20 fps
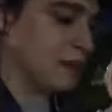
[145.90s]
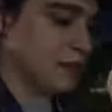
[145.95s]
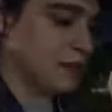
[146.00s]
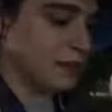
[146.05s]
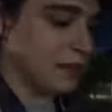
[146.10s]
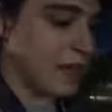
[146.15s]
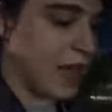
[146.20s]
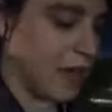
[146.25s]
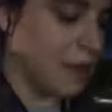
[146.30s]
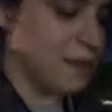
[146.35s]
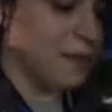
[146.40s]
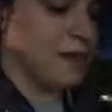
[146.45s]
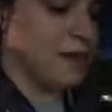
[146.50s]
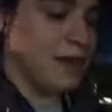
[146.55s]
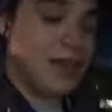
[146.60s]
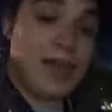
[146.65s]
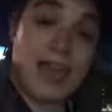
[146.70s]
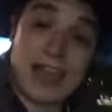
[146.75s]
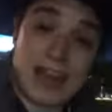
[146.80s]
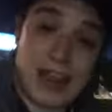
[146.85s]
yeah,
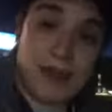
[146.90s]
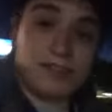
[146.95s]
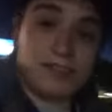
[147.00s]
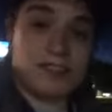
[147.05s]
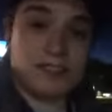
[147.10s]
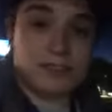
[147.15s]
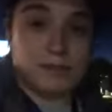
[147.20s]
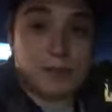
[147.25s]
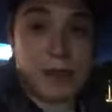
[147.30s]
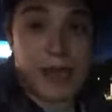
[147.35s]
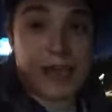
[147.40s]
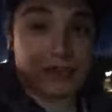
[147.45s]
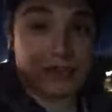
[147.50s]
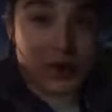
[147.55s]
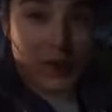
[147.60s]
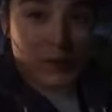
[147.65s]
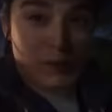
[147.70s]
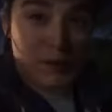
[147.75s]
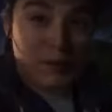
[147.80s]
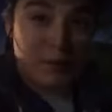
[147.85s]
and I have season pass, so
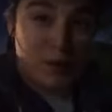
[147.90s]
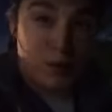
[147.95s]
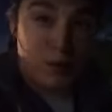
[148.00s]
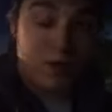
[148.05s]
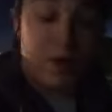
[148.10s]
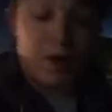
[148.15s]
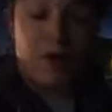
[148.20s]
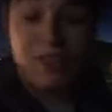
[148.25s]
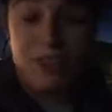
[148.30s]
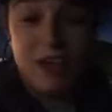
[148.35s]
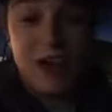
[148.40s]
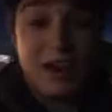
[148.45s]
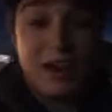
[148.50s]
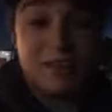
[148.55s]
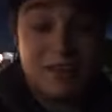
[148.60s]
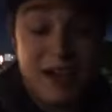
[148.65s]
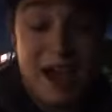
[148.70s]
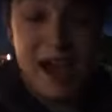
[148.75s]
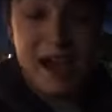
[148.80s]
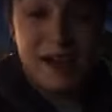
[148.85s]
I'm going to be going there a lot of
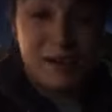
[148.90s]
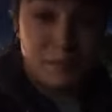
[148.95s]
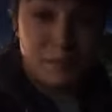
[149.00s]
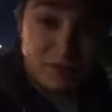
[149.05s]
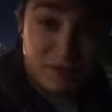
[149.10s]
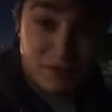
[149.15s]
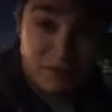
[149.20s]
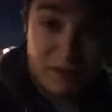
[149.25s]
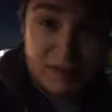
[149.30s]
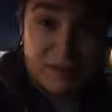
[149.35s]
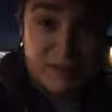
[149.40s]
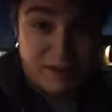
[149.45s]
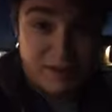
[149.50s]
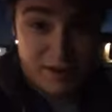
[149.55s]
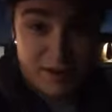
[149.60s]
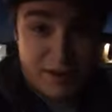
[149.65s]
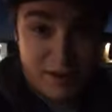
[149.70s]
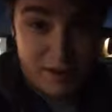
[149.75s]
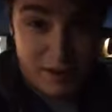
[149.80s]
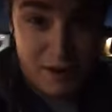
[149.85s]
times this
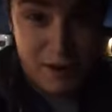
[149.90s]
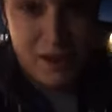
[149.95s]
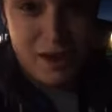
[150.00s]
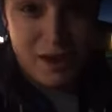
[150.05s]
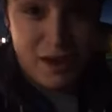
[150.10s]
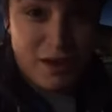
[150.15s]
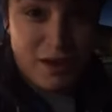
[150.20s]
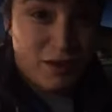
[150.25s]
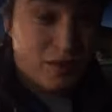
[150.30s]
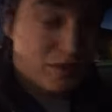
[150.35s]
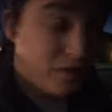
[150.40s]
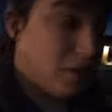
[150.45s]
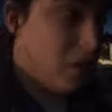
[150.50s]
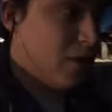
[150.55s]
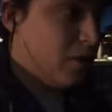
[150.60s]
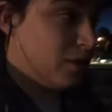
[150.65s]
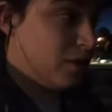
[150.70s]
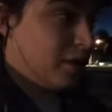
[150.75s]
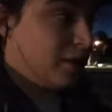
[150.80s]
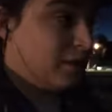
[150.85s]
year.
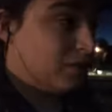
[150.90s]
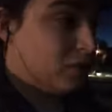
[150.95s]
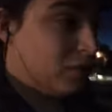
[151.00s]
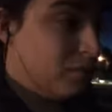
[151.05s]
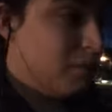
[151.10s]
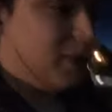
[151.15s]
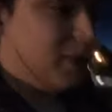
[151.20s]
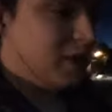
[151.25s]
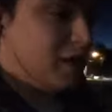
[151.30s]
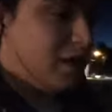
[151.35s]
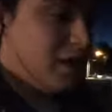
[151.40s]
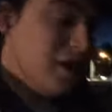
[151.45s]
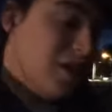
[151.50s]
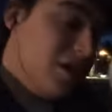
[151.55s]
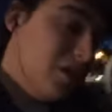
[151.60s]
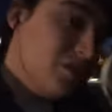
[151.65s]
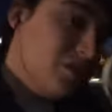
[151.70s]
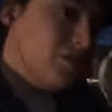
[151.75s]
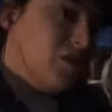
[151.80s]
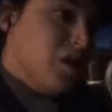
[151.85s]
So it's going to be
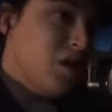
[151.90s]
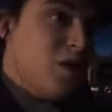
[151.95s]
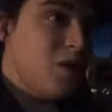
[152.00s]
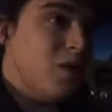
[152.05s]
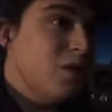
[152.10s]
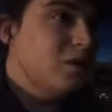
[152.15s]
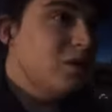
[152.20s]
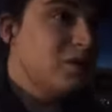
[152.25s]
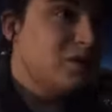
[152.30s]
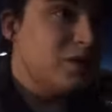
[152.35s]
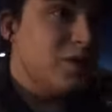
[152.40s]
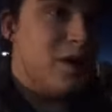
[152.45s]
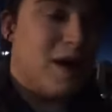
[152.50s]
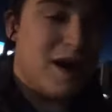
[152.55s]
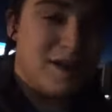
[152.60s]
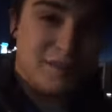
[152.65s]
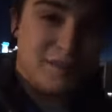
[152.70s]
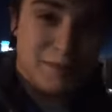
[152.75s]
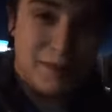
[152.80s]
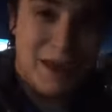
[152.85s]
so, so
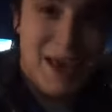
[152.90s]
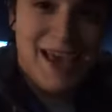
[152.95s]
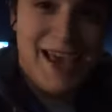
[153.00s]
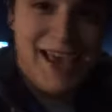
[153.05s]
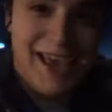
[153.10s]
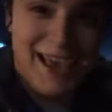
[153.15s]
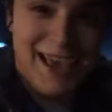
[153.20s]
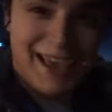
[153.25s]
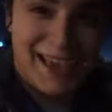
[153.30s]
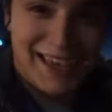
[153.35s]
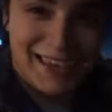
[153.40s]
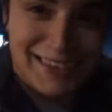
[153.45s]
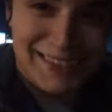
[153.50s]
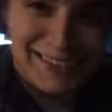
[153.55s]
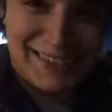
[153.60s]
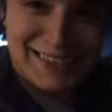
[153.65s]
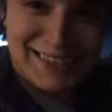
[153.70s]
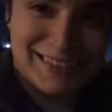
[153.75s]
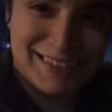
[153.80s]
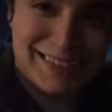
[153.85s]
awesome.
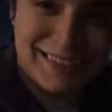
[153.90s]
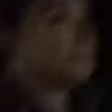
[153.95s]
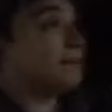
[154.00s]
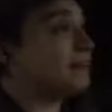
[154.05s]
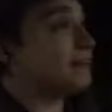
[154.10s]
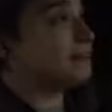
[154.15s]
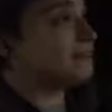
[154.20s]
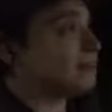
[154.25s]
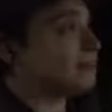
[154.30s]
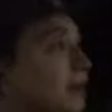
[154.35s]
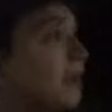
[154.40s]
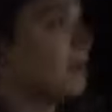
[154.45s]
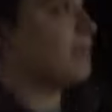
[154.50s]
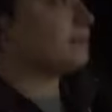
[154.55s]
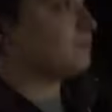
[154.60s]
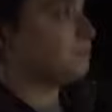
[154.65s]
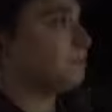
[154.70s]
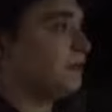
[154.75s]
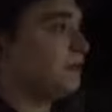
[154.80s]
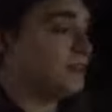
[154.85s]
but it's a
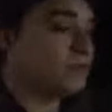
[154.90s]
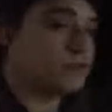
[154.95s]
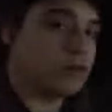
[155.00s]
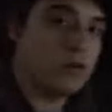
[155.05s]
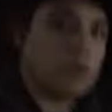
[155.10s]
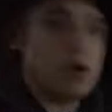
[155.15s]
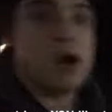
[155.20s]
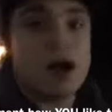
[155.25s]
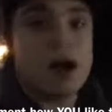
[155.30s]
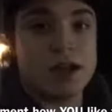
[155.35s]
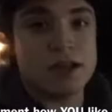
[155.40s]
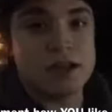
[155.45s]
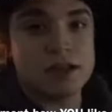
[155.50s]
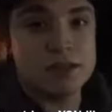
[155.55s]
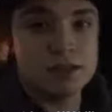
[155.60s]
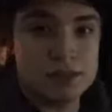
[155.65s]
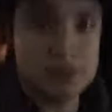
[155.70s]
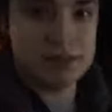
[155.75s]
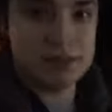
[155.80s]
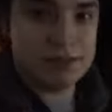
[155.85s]
nice, peaceful walk.
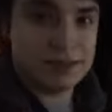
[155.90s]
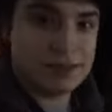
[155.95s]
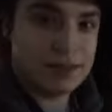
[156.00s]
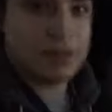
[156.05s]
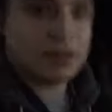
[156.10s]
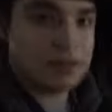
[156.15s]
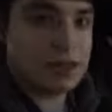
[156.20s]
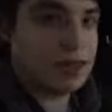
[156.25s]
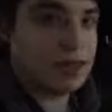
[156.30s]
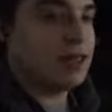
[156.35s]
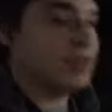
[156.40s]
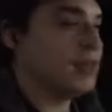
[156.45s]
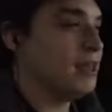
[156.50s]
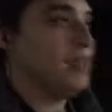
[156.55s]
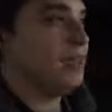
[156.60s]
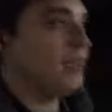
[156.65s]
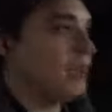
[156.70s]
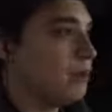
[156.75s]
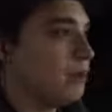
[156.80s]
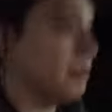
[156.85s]

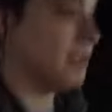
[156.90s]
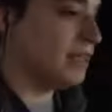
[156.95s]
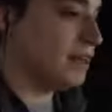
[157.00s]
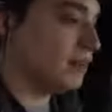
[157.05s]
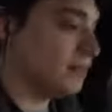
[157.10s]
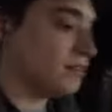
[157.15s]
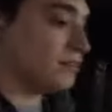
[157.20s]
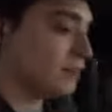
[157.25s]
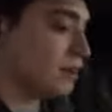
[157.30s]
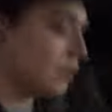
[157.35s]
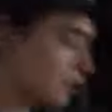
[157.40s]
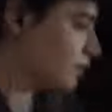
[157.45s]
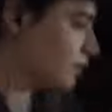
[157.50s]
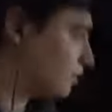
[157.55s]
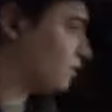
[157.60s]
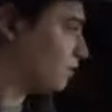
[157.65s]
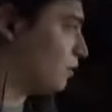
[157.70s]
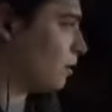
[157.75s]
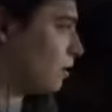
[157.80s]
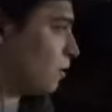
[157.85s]
I mean, it's not, it's
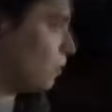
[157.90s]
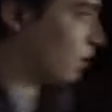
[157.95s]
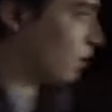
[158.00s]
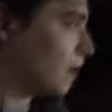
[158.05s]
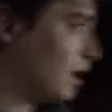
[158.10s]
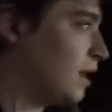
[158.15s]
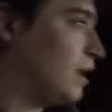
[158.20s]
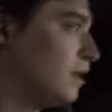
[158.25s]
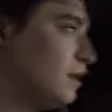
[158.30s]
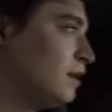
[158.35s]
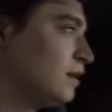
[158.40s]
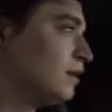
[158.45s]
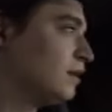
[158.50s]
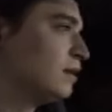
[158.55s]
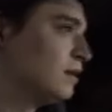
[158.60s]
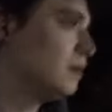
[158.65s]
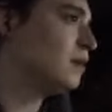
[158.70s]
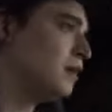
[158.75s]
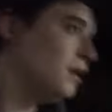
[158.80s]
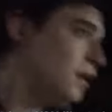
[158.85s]
no uh,
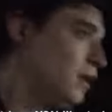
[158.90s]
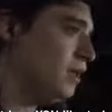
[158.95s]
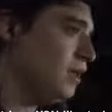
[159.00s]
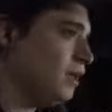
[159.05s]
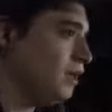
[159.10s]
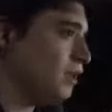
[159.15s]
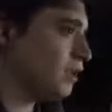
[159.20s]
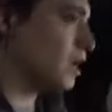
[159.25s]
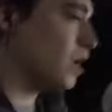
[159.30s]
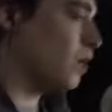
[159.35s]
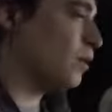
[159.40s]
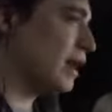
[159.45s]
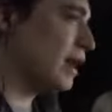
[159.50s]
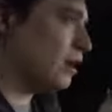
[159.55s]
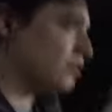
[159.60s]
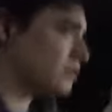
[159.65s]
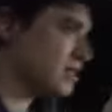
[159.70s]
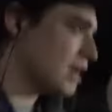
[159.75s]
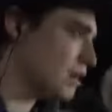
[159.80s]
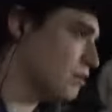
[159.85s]
going
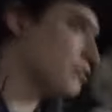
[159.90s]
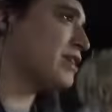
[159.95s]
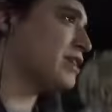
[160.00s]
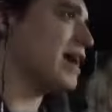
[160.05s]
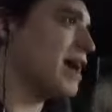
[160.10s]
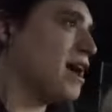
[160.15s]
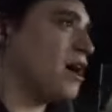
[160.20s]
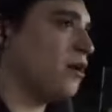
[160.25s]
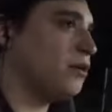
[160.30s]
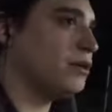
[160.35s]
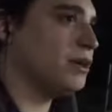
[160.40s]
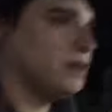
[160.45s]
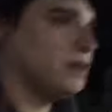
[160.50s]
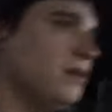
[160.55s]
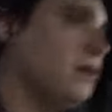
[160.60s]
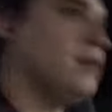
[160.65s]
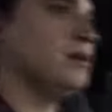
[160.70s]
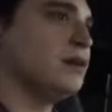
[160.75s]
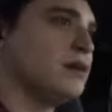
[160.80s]
out downtown and